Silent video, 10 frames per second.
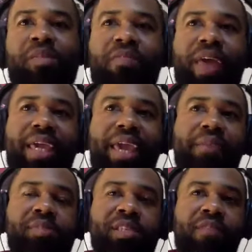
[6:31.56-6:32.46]
reminds me of that
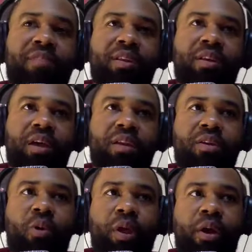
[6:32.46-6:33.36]
game seven
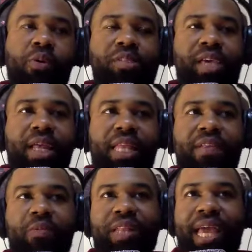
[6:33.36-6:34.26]
in Golden State and
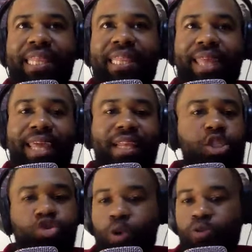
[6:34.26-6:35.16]
Cleveland where like they
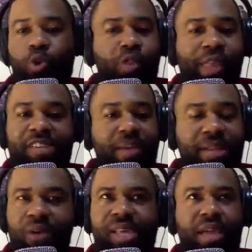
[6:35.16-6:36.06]
just don't score the last 5
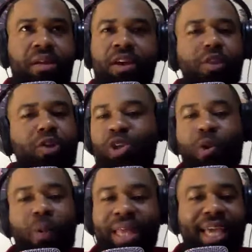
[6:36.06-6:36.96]
minutes. I was like, there's
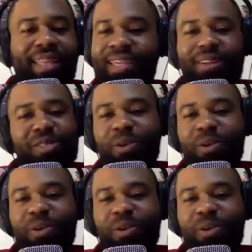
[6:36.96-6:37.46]
no way. Like there's